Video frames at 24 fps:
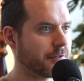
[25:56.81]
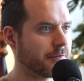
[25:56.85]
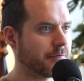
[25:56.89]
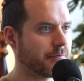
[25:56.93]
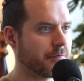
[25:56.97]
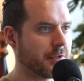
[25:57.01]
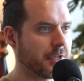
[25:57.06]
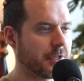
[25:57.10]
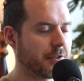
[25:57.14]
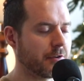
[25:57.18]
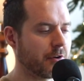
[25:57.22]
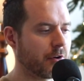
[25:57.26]

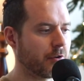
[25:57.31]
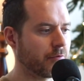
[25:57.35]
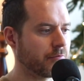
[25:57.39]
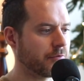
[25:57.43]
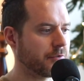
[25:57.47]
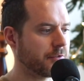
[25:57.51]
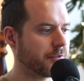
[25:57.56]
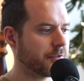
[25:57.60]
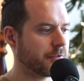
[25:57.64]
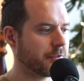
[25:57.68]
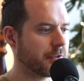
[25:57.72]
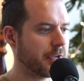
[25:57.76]
He
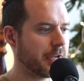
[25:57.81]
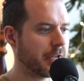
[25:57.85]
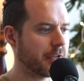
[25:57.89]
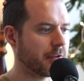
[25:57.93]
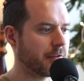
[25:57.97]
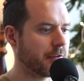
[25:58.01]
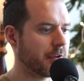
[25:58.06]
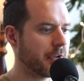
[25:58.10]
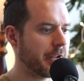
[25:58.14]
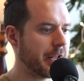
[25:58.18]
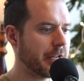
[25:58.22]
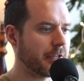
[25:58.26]
knows
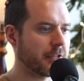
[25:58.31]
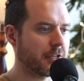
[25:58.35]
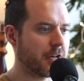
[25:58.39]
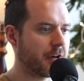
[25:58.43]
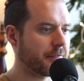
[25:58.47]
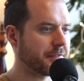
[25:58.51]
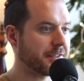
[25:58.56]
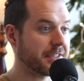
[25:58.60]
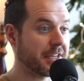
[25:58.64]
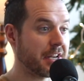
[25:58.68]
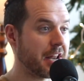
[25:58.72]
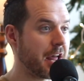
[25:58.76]
and
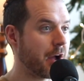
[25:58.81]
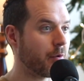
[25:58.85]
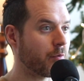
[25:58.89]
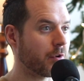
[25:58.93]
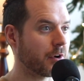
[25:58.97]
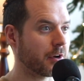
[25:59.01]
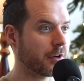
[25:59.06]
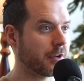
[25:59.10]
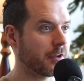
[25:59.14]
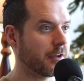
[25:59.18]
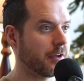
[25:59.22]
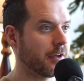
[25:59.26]
loves to
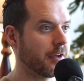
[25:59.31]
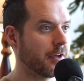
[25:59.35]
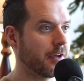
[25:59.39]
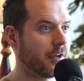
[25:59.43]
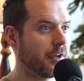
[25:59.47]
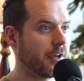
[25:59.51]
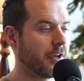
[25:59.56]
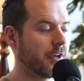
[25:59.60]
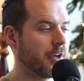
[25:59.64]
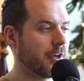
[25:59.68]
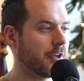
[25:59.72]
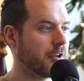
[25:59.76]
network.
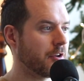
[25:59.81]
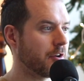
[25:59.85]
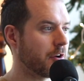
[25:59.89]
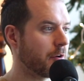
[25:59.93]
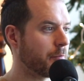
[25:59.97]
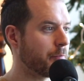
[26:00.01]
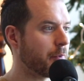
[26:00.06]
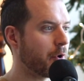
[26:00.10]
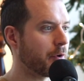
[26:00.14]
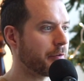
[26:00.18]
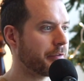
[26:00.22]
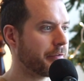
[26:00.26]

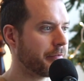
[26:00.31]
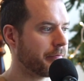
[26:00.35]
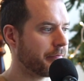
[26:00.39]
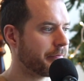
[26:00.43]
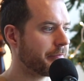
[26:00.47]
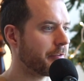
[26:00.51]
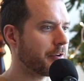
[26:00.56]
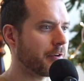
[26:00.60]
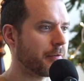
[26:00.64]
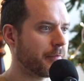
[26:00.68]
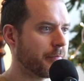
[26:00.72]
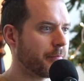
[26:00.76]
Both
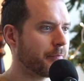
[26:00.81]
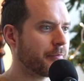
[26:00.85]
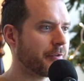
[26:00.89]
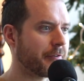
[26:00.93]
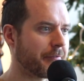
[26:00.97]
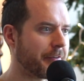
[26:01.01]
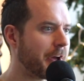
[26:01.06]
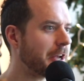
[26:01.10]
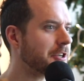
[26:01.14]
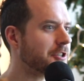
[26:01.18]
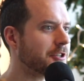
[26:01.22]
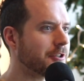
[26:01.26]
for
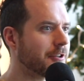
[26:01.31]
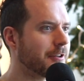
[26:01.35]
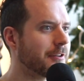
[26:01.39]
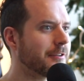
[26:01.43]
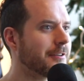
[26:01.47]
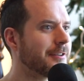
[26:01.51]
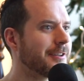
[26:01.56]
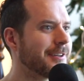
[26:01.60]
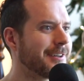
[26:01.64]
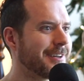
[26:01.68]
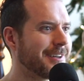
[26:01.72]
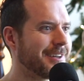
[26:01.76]

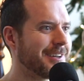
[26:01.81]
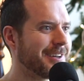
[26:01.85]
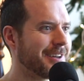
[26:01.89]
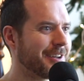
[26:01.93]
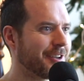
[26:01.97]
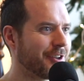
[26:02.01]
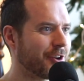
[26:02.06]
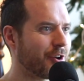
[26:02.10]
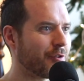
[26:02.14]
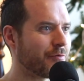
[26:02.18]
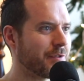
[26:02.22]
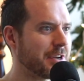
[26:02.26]
professional,
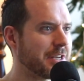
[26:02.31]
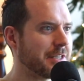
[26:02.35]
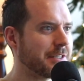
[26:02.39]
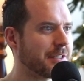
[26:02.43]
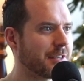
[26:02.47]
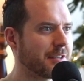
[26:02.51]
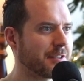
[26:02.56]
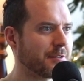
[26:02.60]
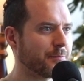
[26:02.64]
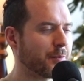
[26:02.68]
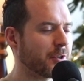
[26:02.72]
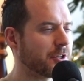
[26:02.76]

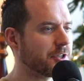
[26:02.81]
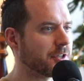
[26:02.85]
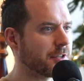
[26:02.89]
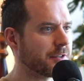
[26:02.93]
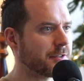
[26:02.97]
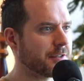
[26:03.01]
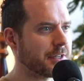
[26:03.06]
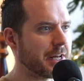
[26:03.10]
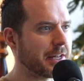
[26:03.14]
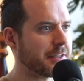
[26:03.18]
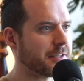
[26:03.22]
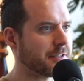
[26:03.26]
reasons, but
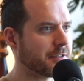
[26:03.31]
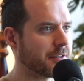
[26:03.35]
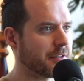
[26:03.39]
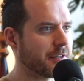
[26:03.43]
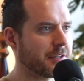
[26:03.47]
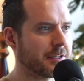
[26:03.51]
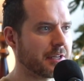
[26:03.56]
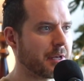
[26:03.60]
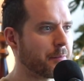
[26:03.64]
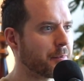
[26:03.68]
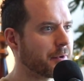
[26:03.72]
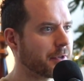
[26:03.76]
just that's the
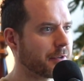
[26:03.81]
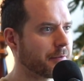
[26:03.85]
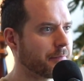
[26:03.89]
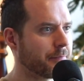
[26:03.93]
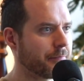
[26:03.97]
type of